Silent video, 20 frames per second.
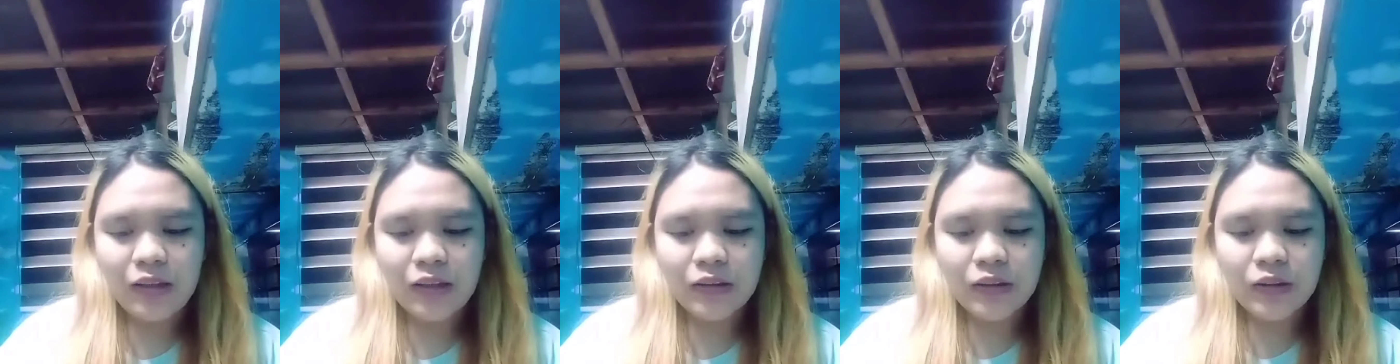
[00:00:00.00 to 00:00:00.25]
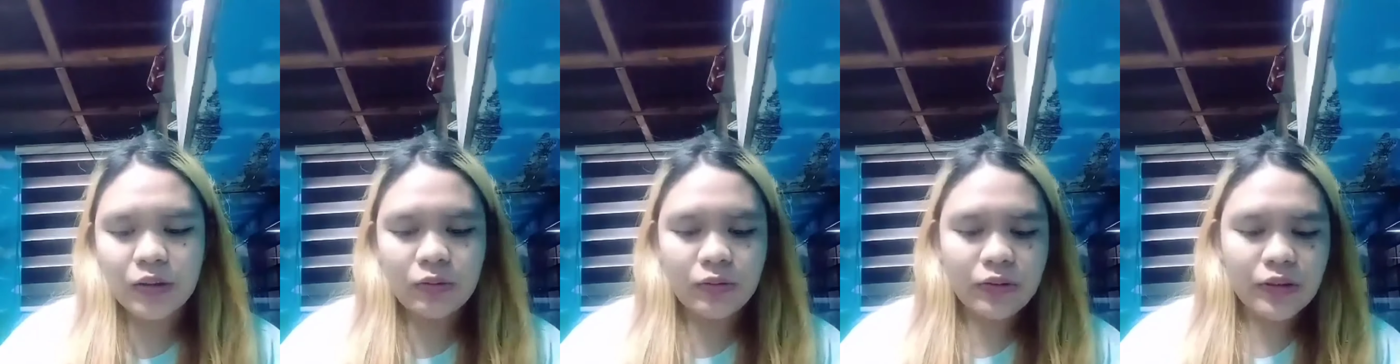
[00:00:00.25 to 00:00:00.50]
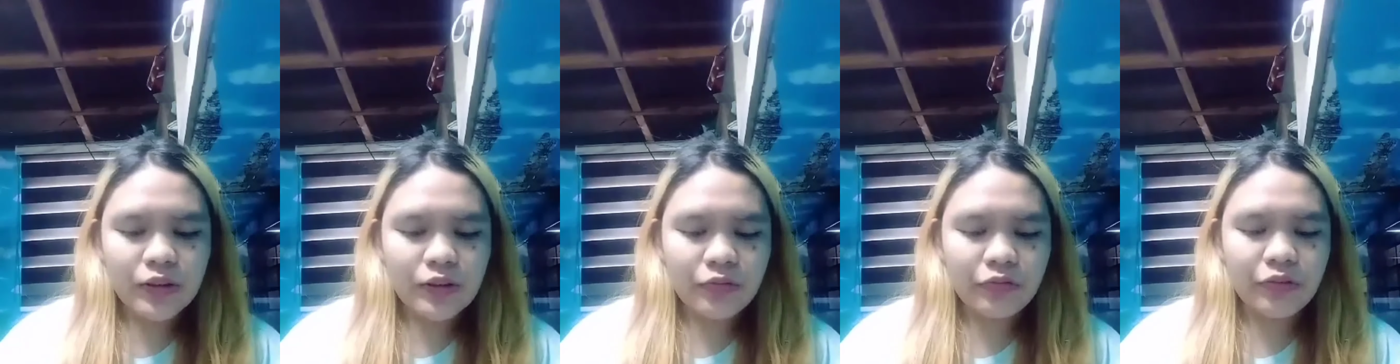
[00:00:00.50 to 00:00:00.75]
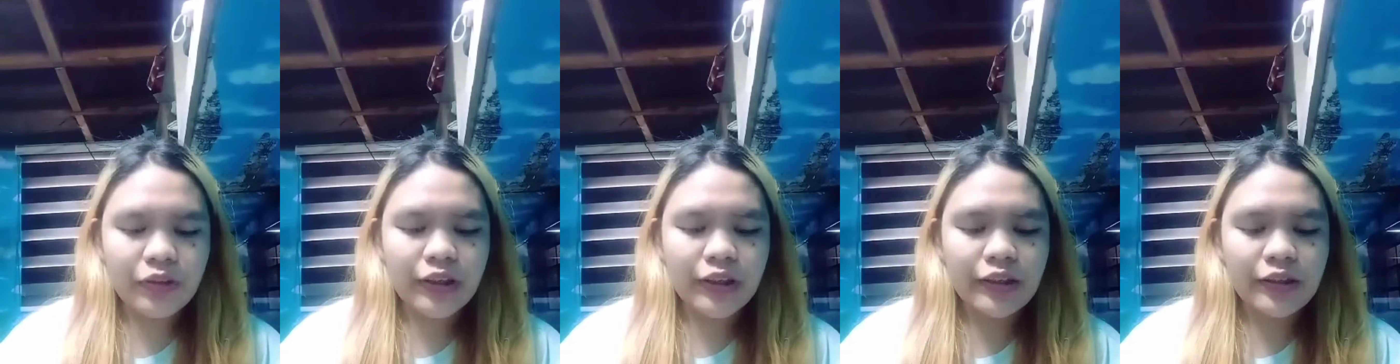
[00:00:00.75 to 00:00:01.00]
So it's
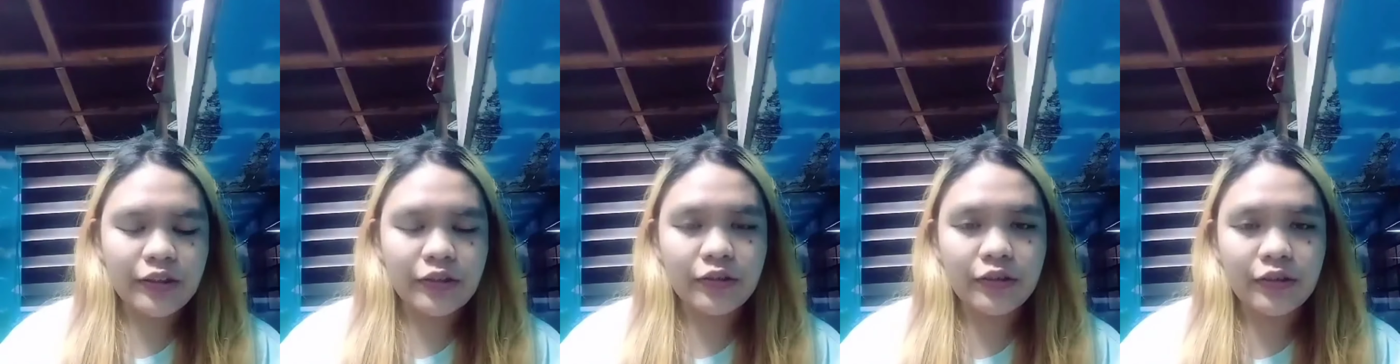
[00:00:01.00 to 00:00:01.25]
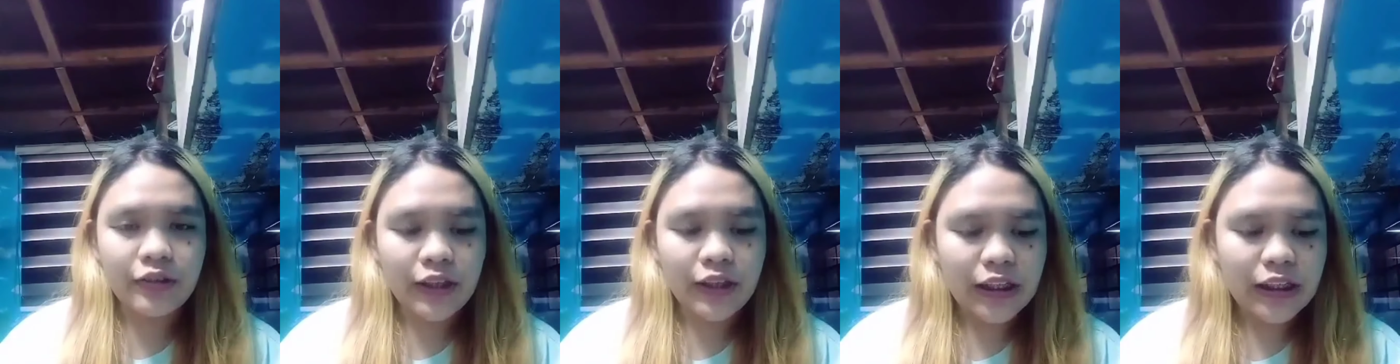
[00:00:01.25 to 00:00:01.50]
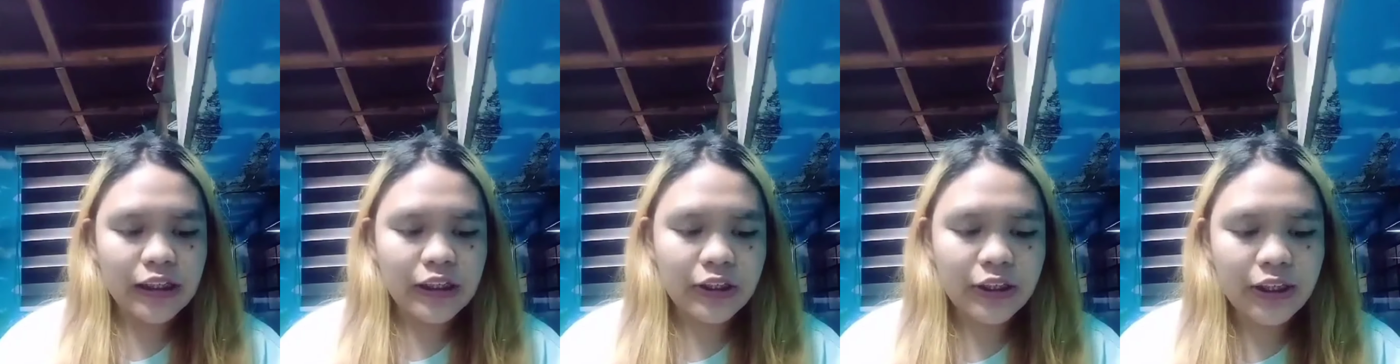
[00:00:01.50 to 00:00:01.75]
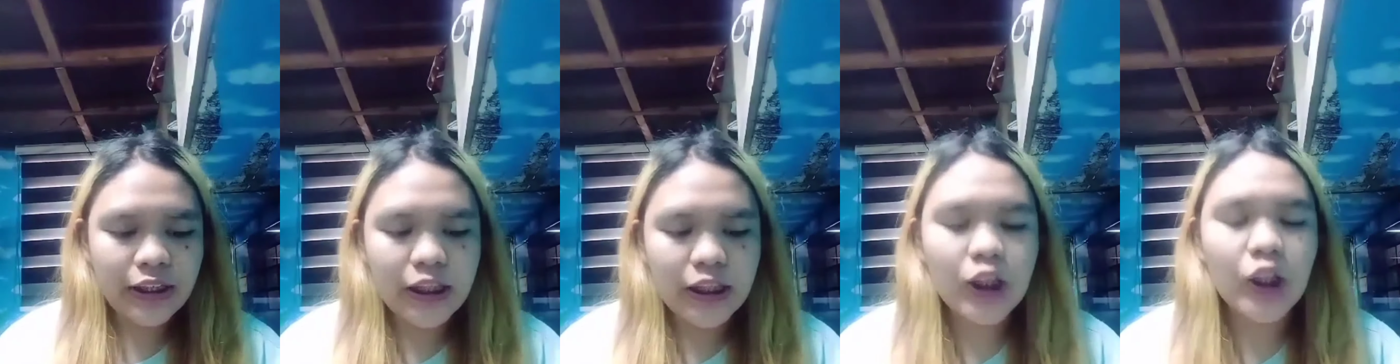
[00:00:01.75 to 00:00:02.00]

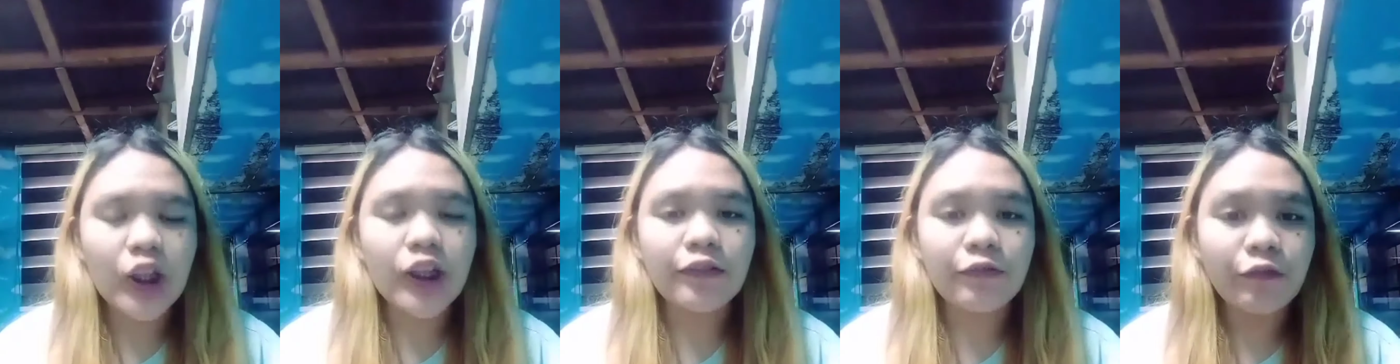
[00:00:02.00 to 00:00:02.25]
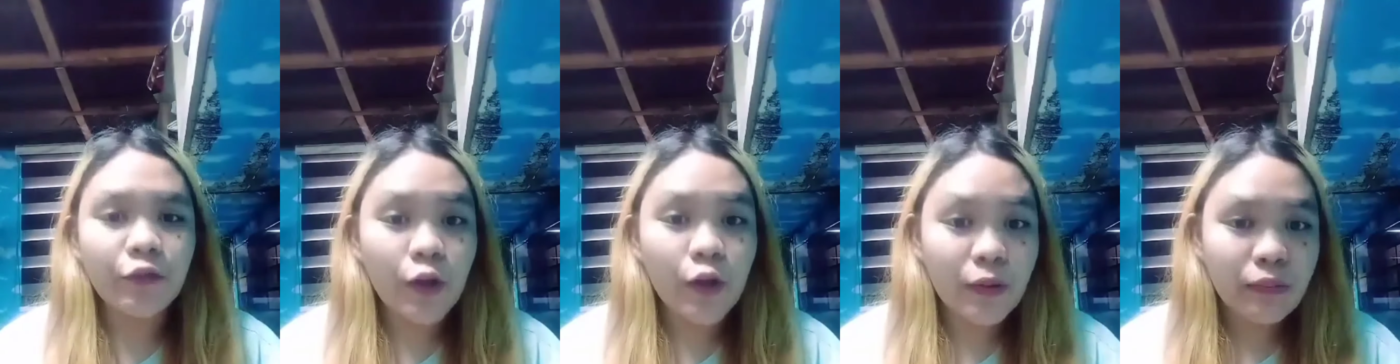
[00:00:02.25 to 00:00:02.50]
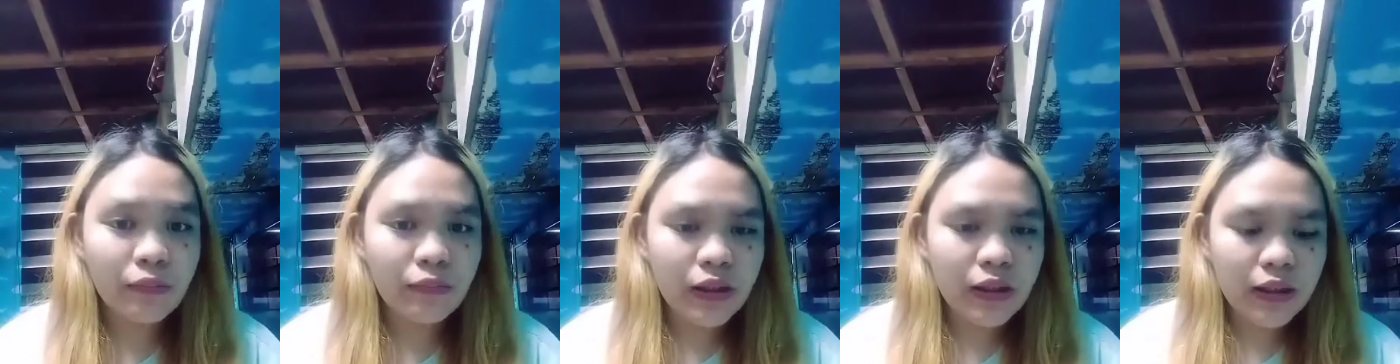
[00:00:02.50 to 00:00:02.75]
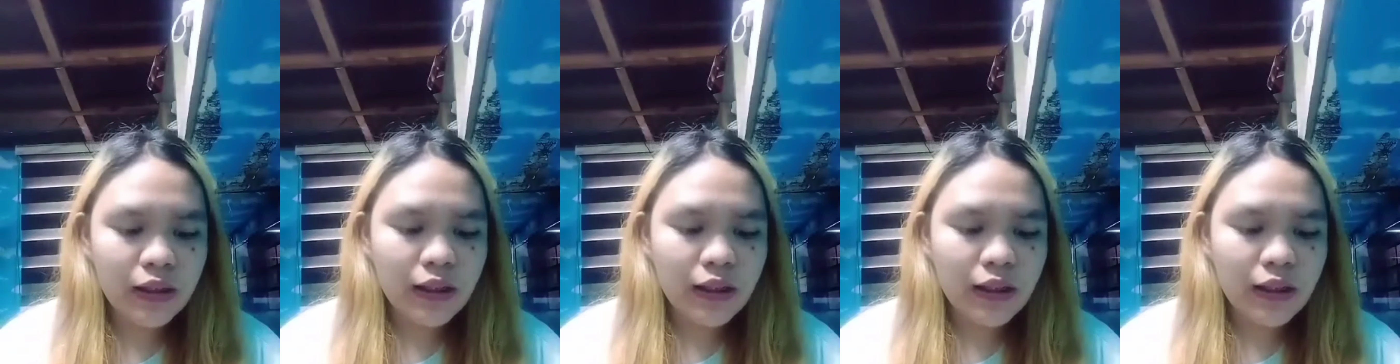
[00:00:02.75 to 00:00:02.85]
really hard for me,